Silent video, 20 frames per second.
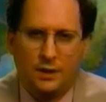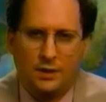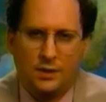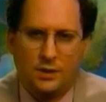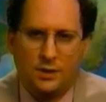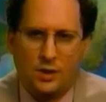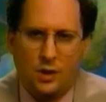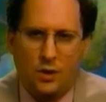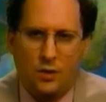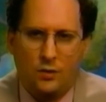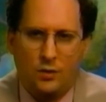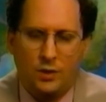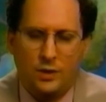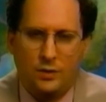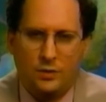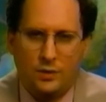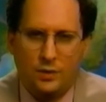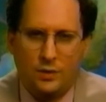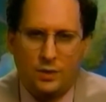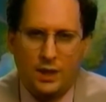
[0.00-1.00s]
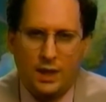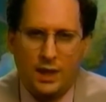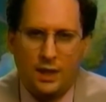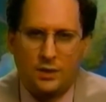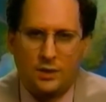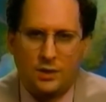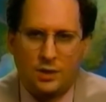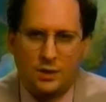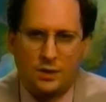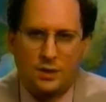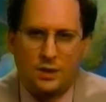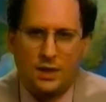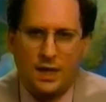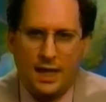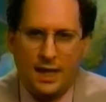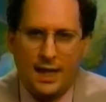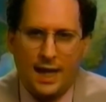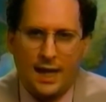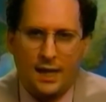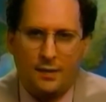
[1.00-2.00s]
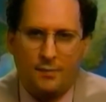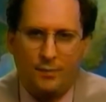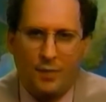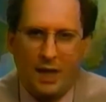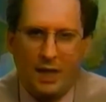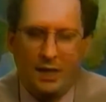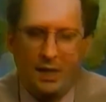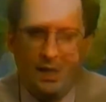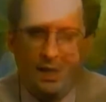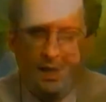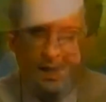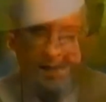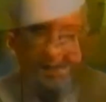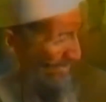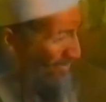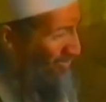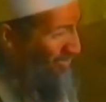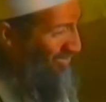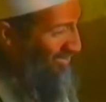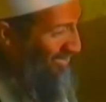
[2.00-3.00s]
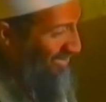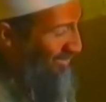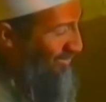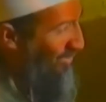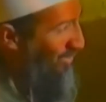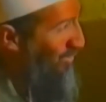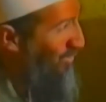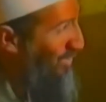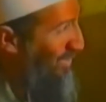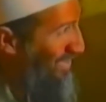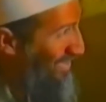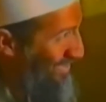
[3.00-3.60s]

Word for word: So you, you can't just get at him by hitting this